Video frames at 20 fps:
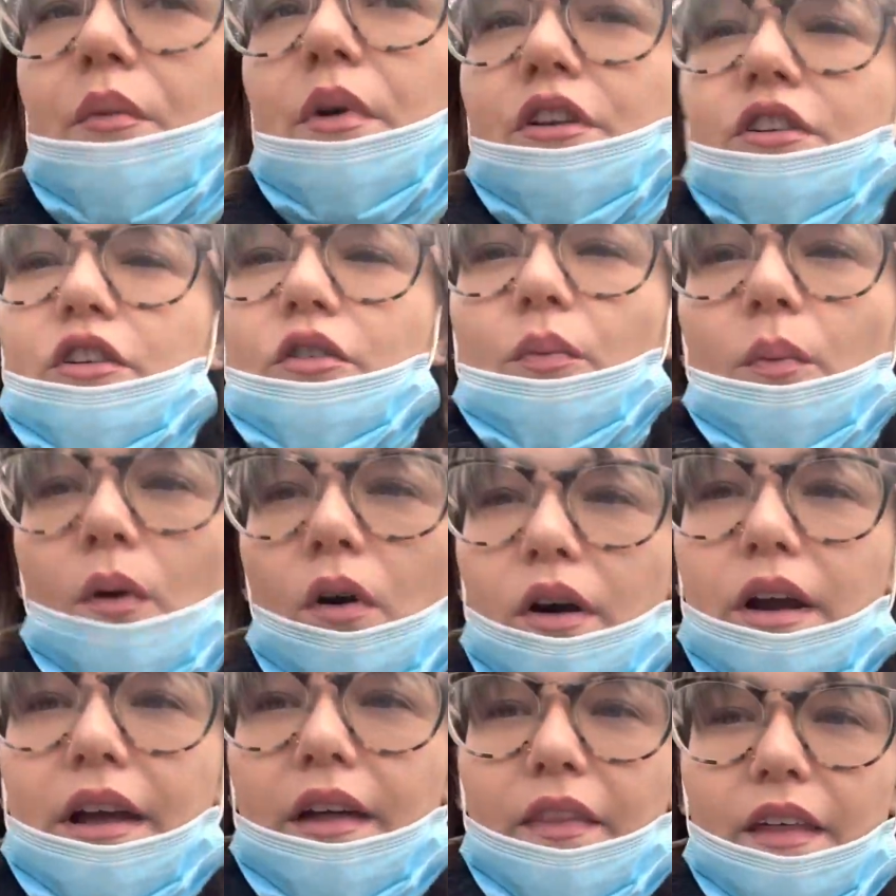we're just
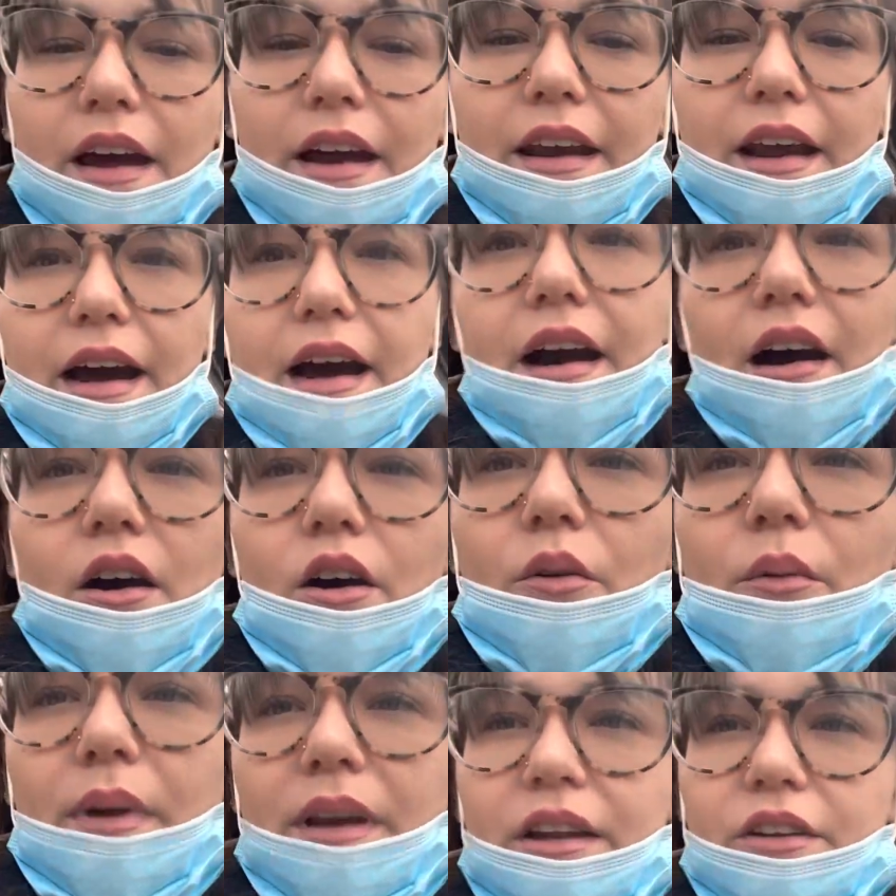walking there
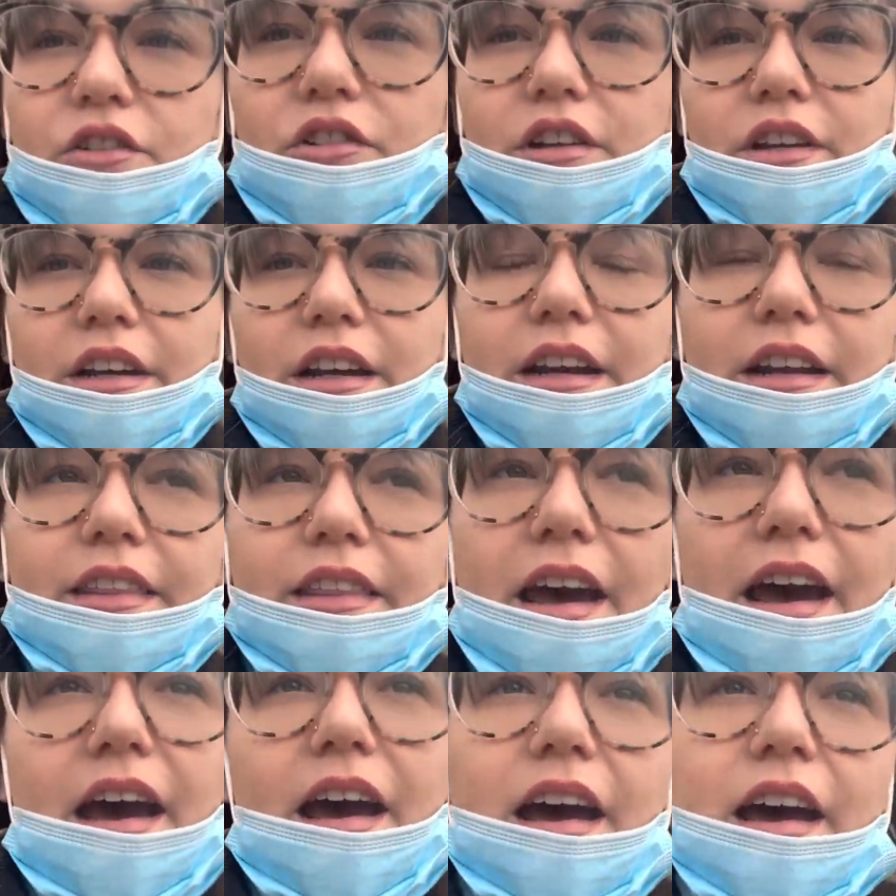now, we're literally nearly
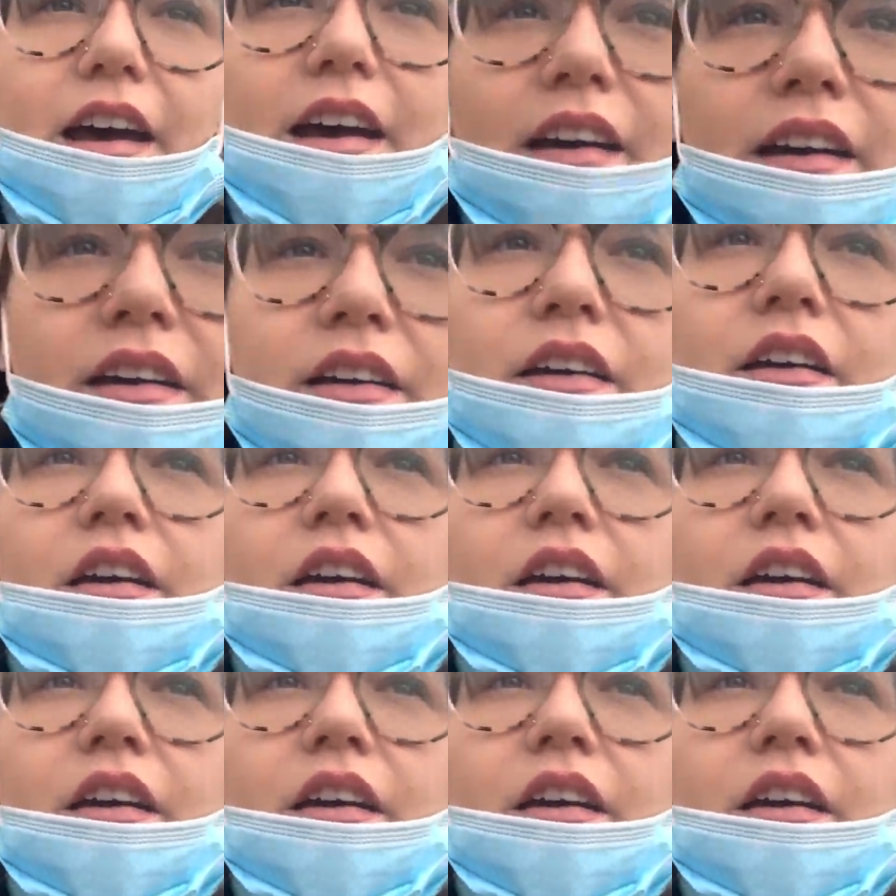there.